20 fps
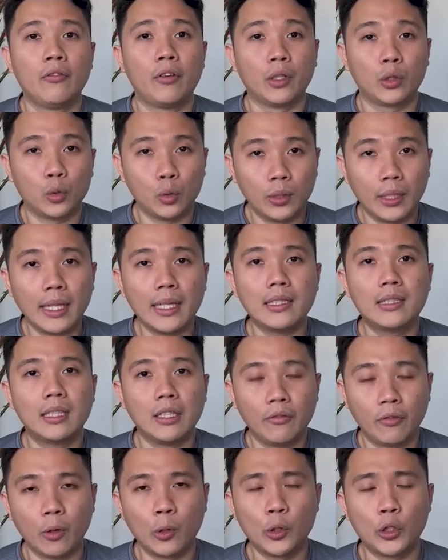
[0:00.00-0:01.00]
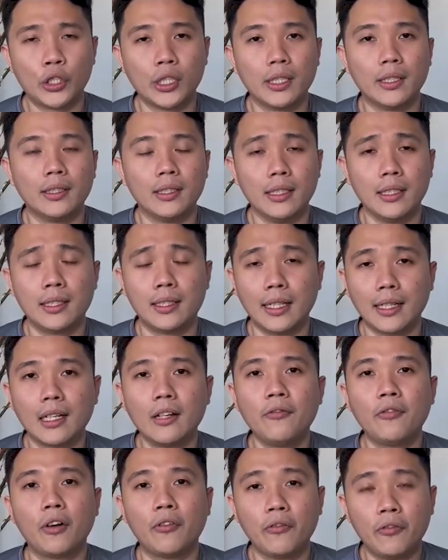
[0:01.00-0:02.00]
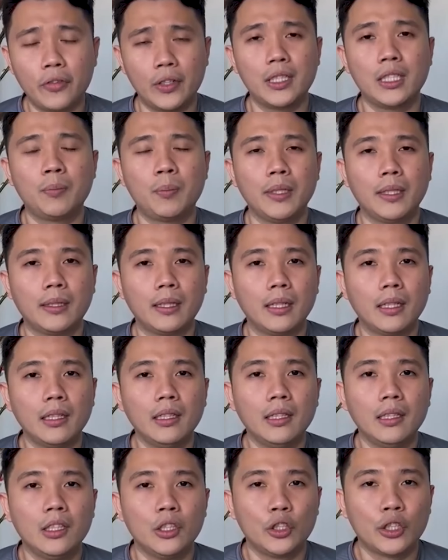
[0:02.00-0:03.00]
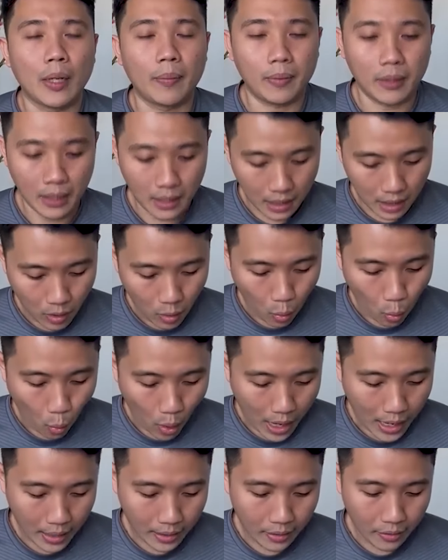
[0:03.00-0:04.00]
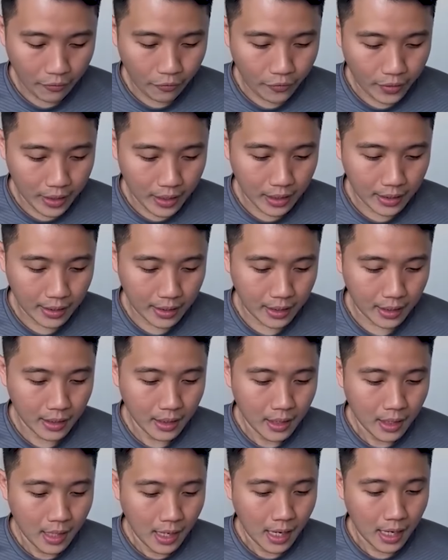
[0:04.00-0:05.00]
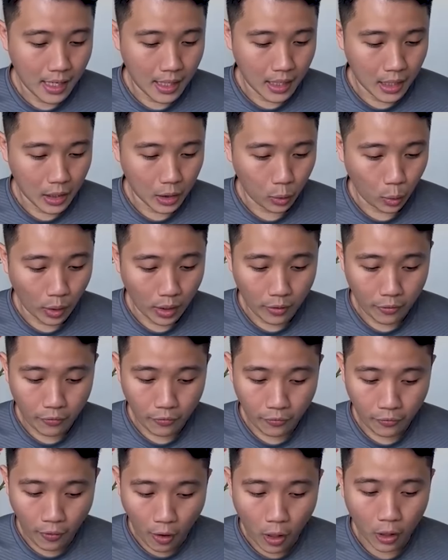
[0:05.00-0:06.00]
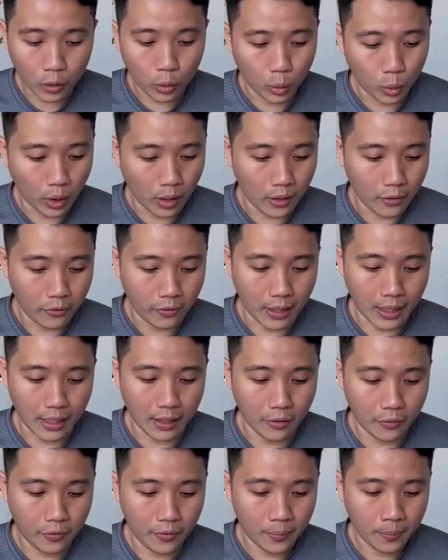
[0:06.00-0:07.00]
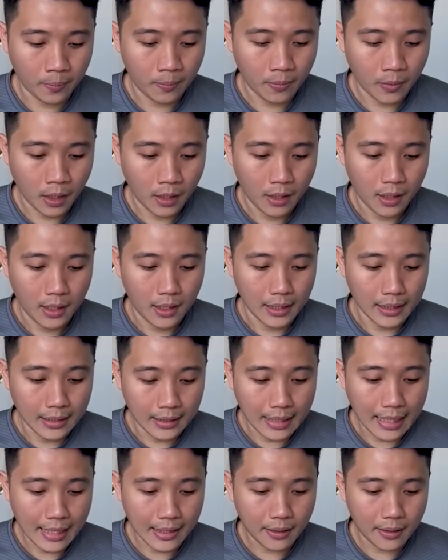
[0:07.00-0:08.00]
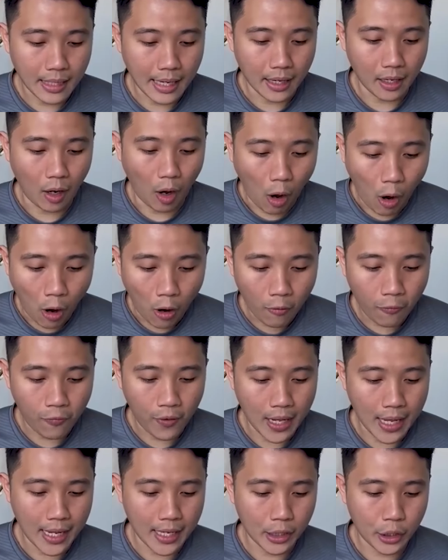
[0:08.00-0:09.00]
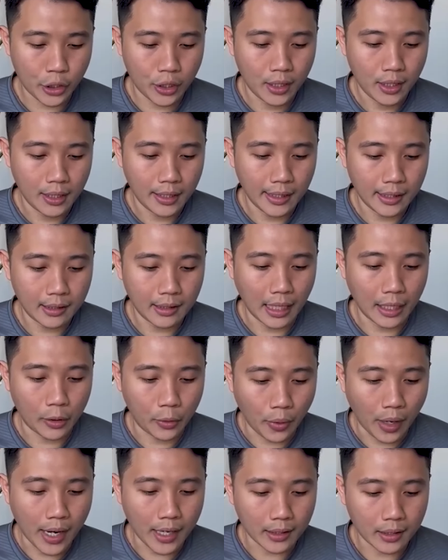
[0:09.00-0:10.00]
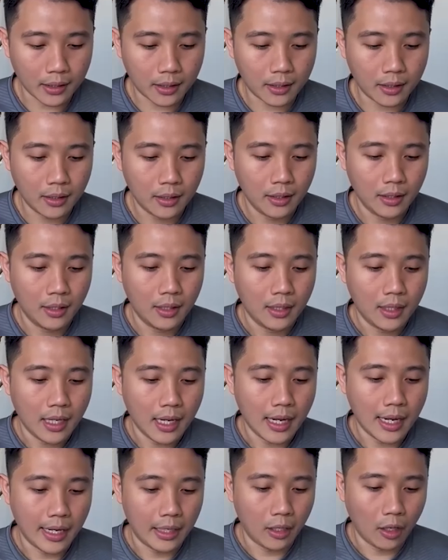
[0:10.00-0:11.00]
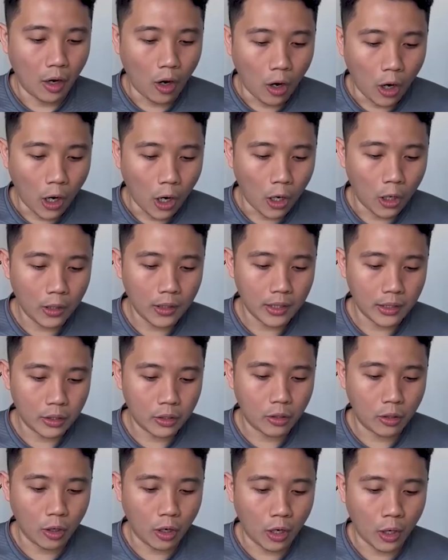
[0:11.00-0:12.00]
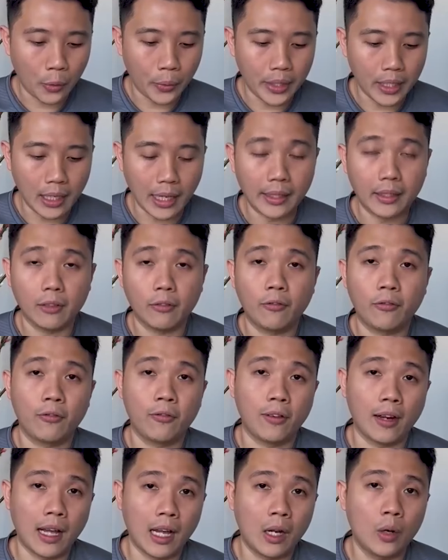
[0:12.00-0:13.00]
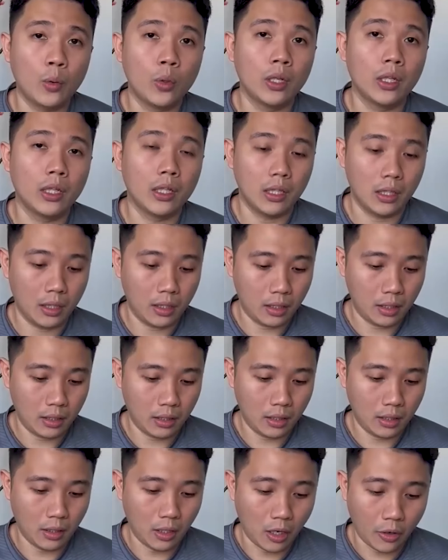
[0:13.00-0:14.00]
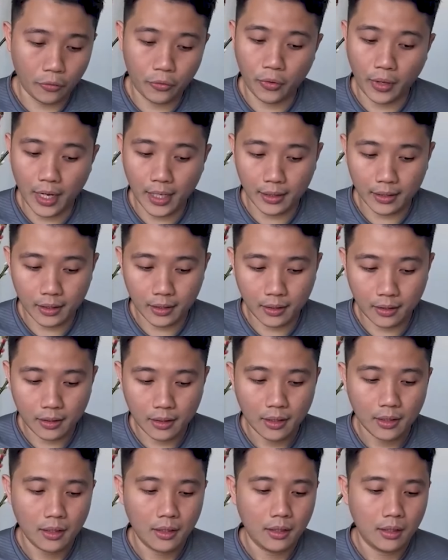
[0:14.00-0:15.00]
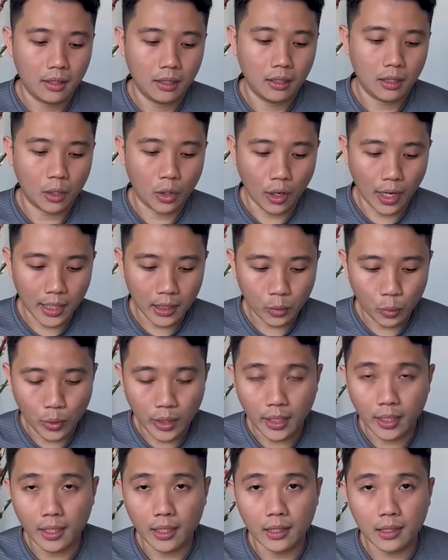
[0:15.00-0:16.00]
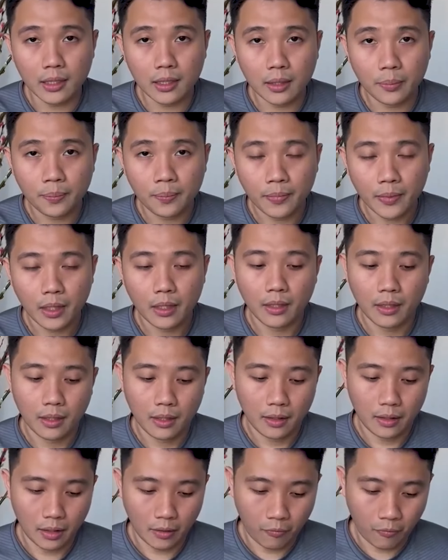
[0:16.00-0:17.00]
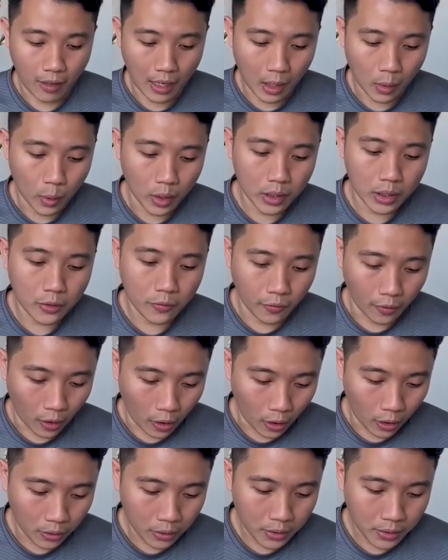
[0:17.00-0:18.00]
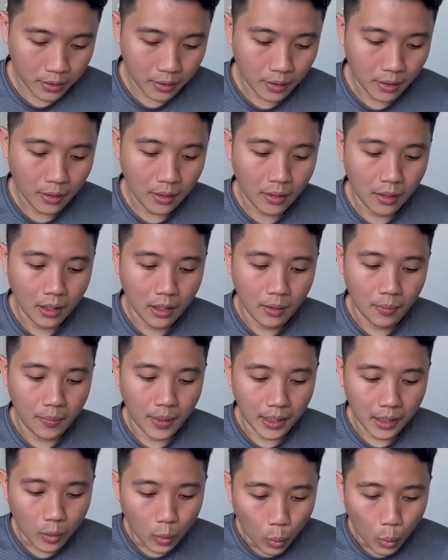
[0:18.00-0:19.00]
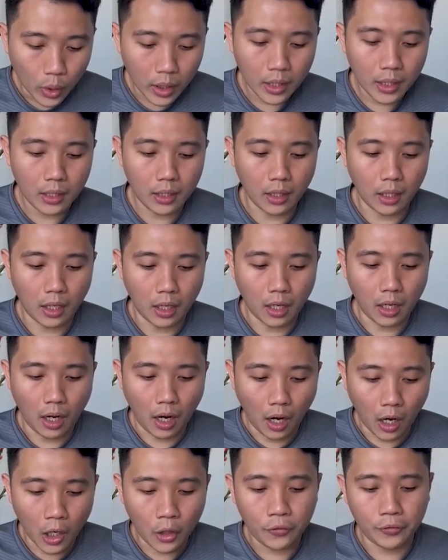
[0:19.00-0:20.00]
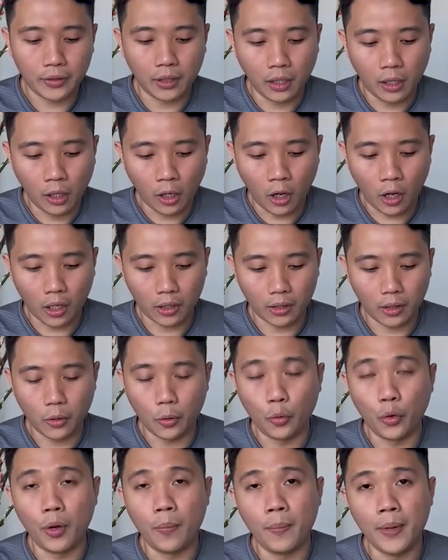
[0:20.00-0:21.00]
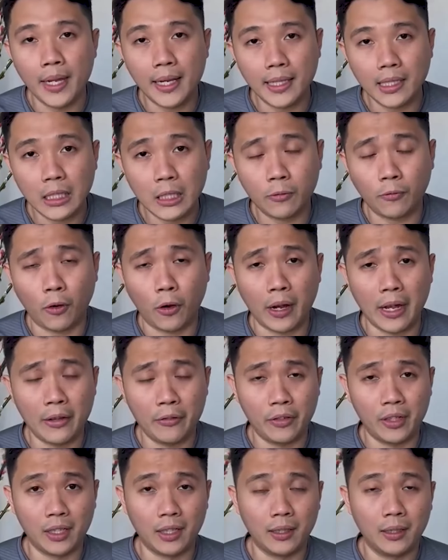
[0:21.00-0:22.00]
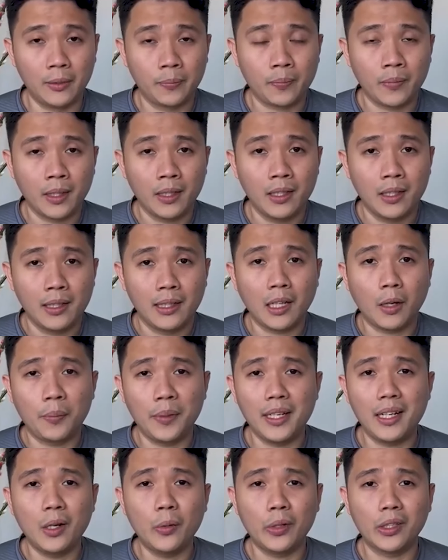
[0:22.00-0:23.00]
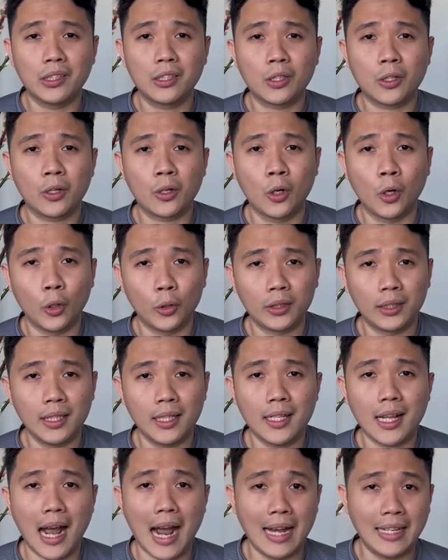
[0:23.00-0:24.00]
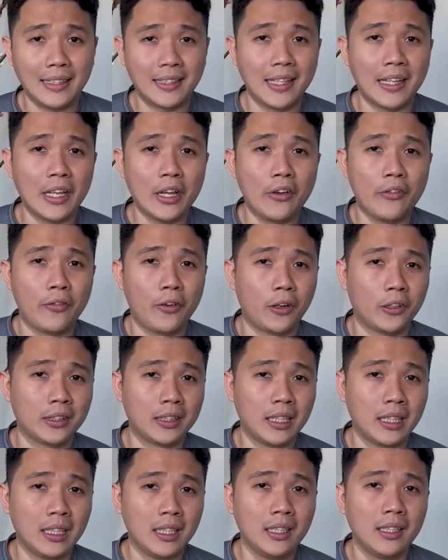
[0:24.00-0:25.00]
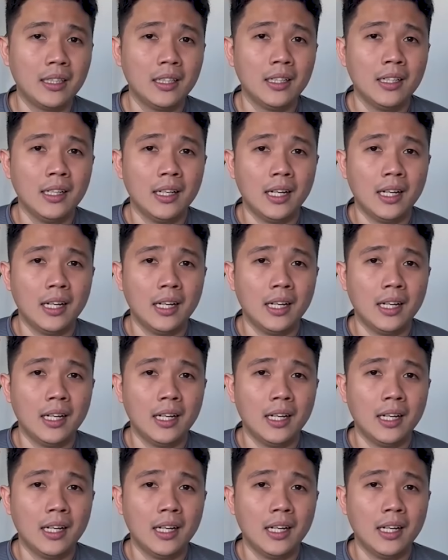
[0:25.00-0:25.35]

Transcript: for today's devotion. It's taken from 1 Peter chapter 1, verse 24 to 25. It says that all flesh is like grass, and all its glory like the flower of grass. The grass withers, the flowers falls, but the word of the Lord remains forever. Now, Peter was quoting Isaiah 40,